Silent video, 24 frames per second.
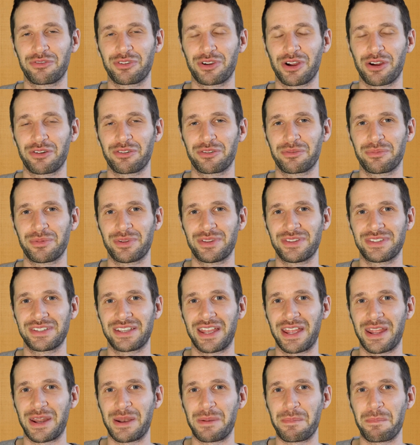of government
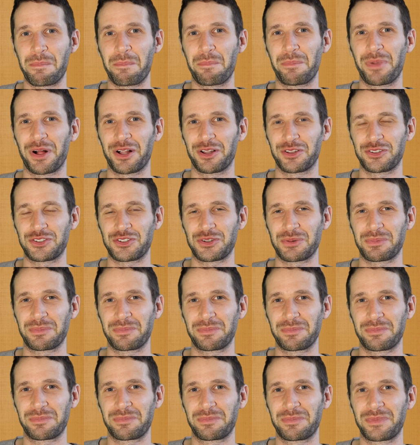in Belgium.
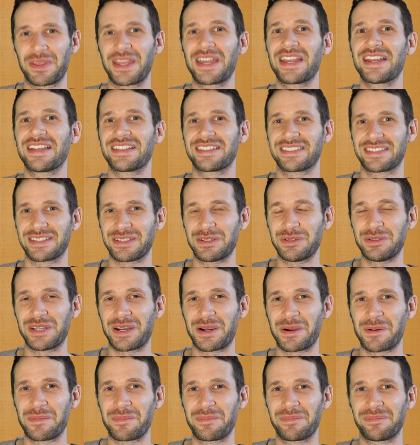See you
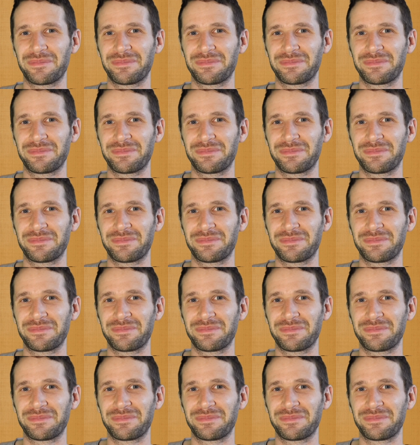there.